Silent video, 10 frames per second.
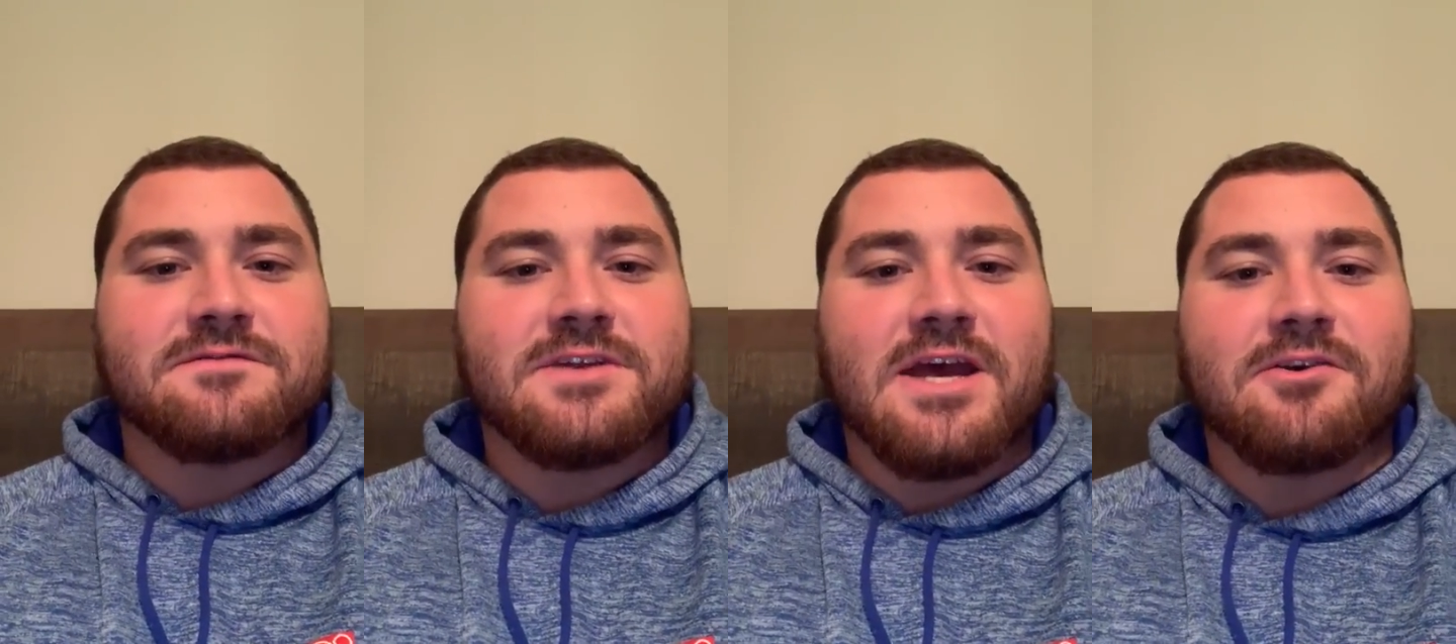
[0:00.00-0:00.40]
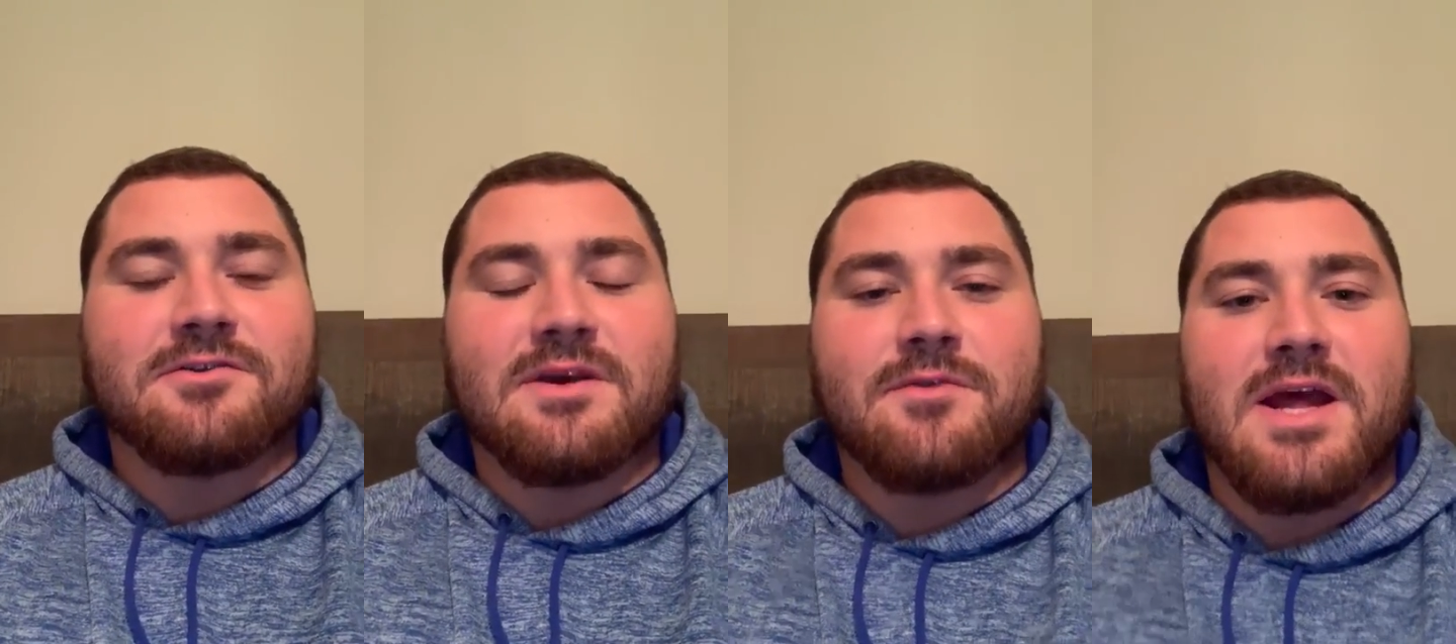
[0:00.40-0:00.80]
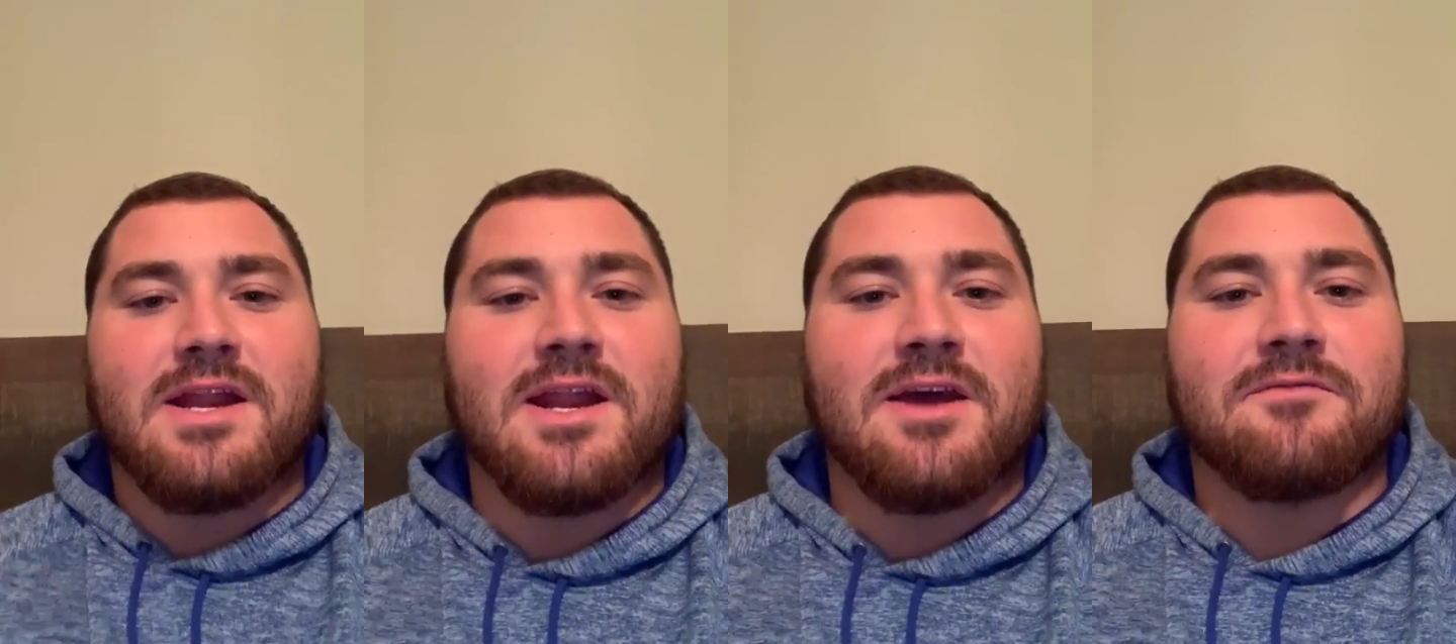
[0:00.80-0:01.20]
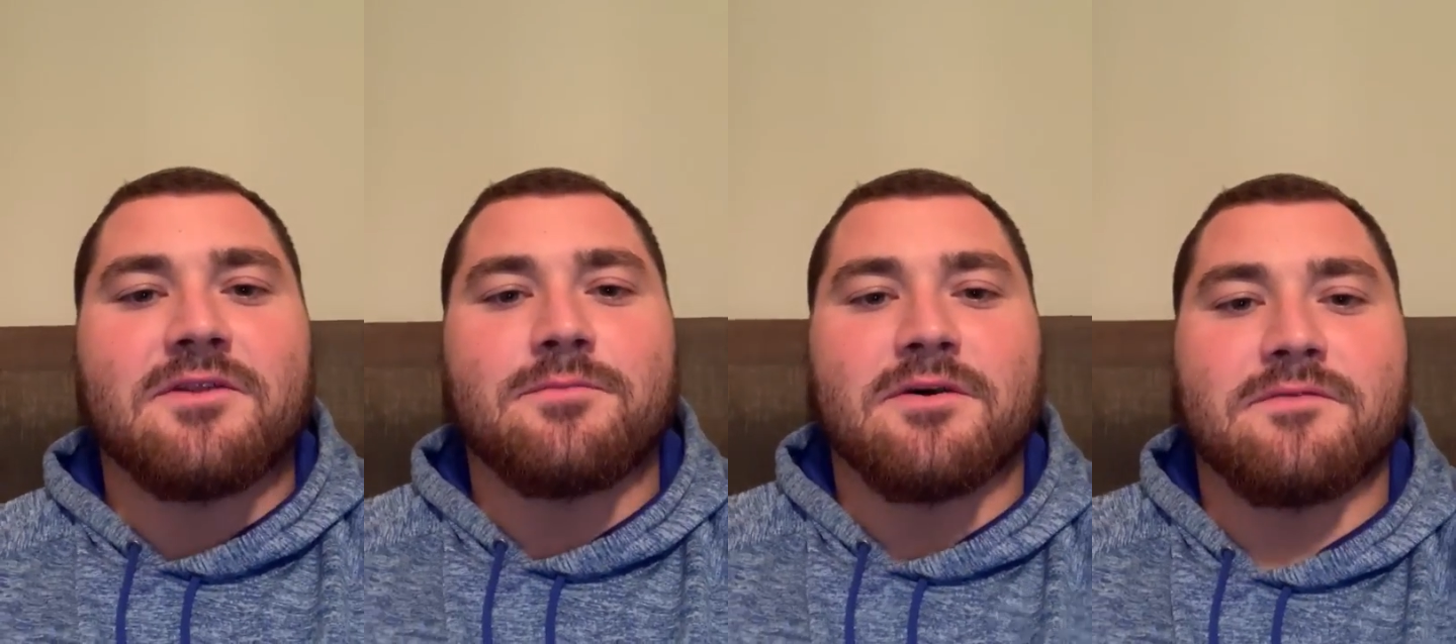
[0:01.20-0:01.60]
tackle number 99 for the
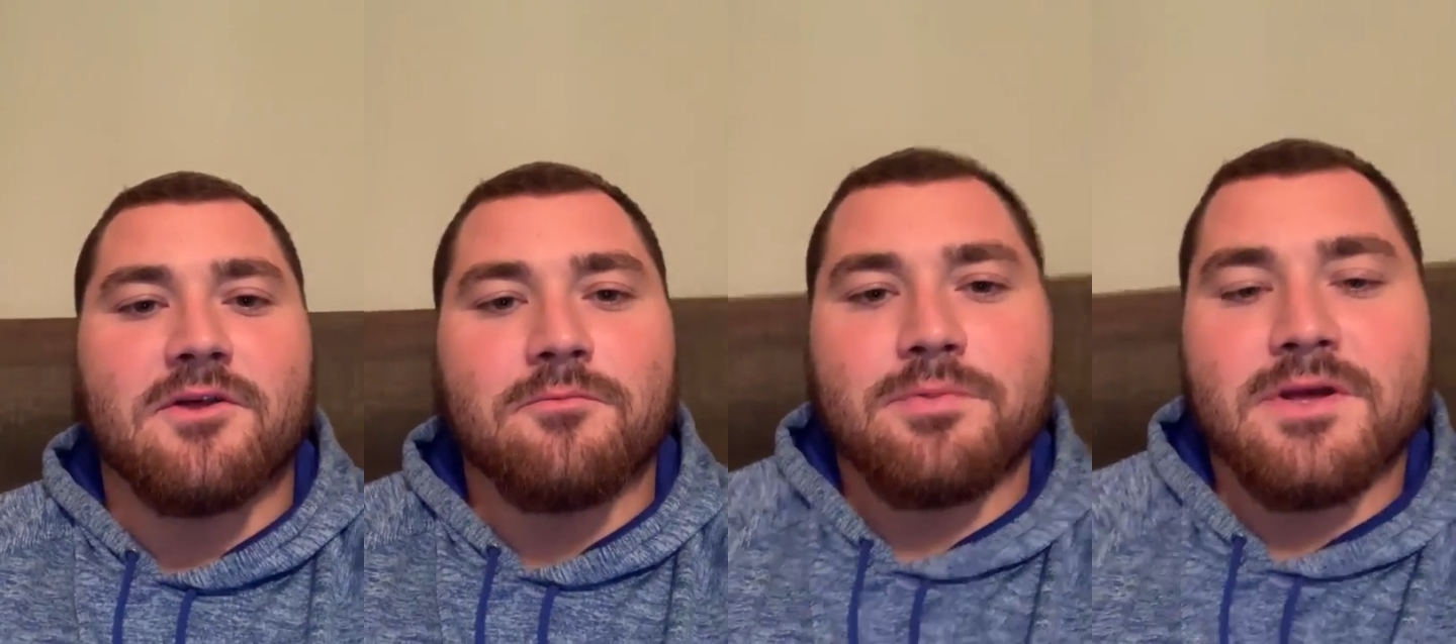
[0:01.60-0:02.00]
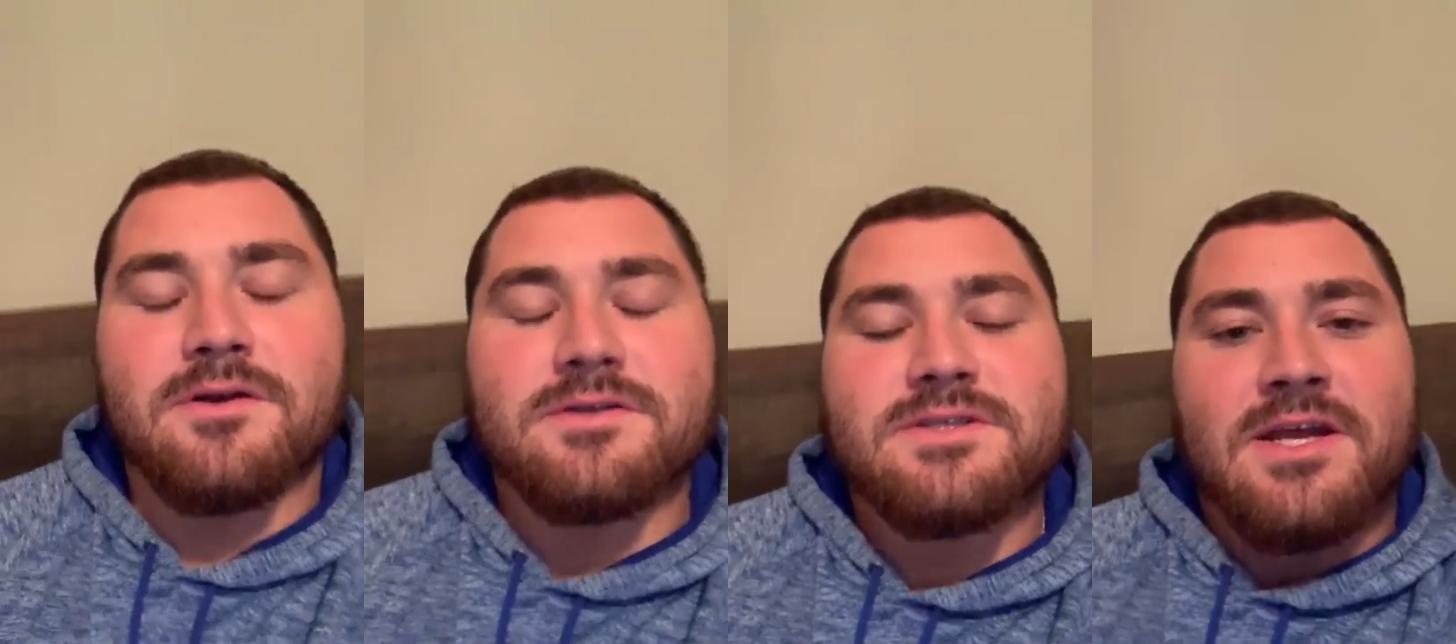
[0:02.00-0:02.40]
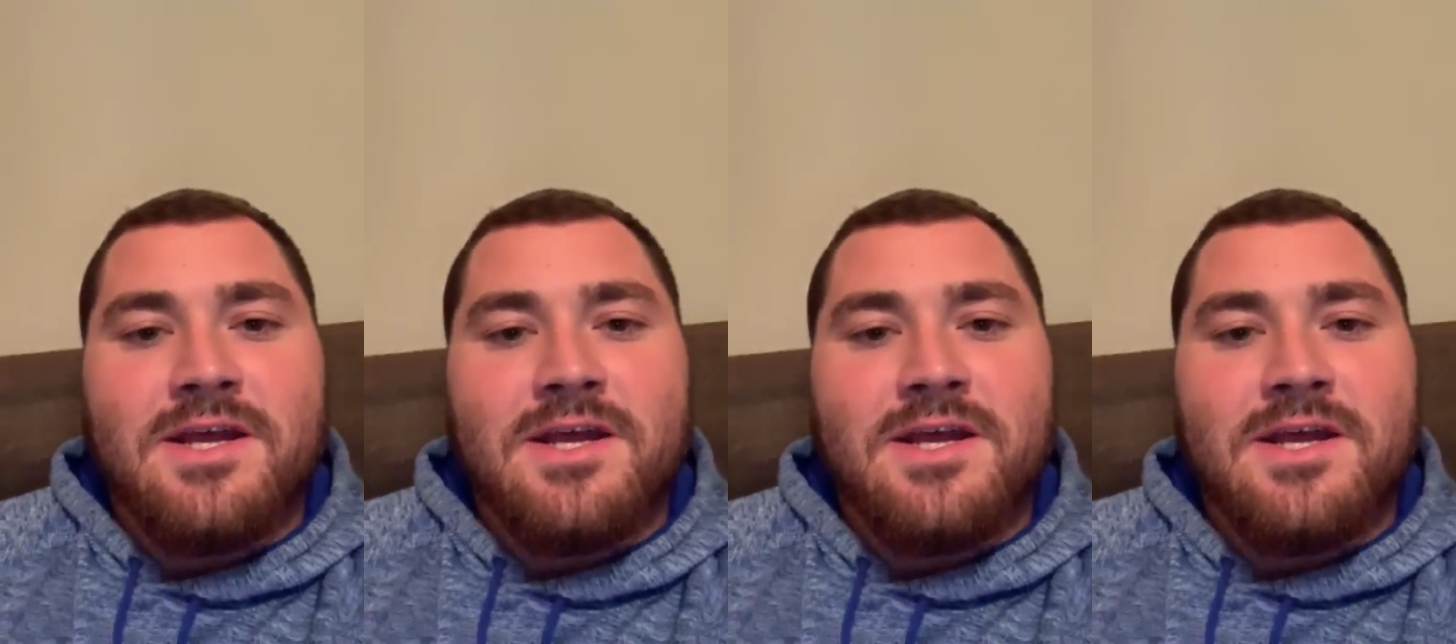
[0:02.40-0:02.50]
Buffalo Bills.